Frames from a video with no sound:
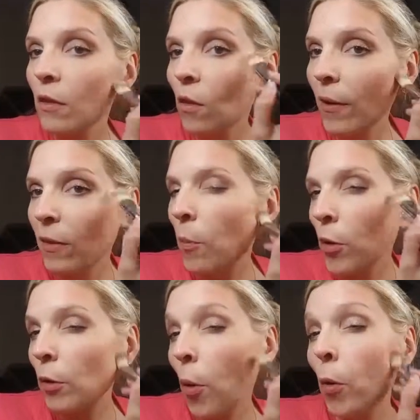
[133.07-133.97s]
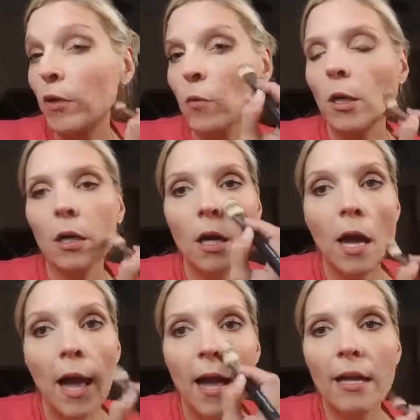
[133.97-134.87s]
the way your pores work.
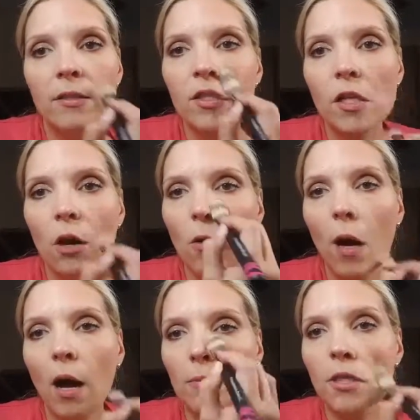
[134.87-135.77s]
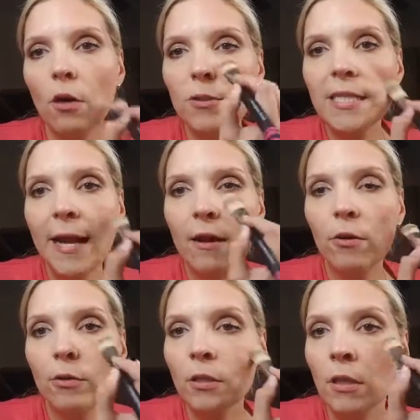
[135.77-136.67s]
And so to go
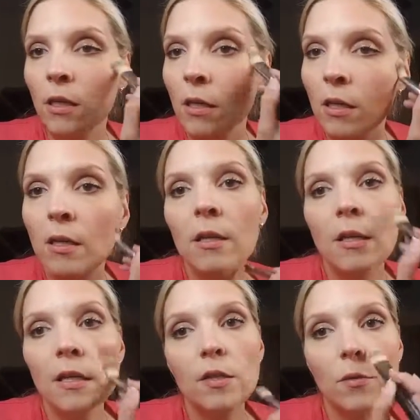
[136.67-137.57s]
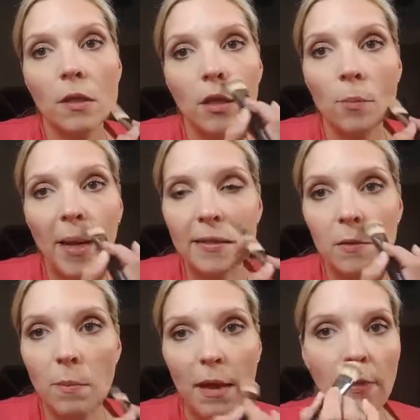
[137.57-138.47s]
down is really your
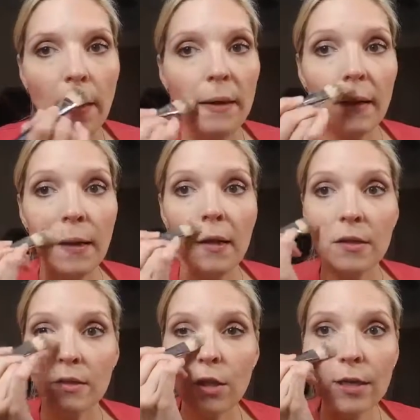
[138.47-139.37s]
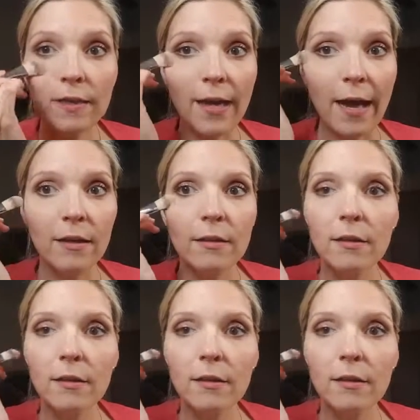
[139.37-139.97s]
best method. Look at that.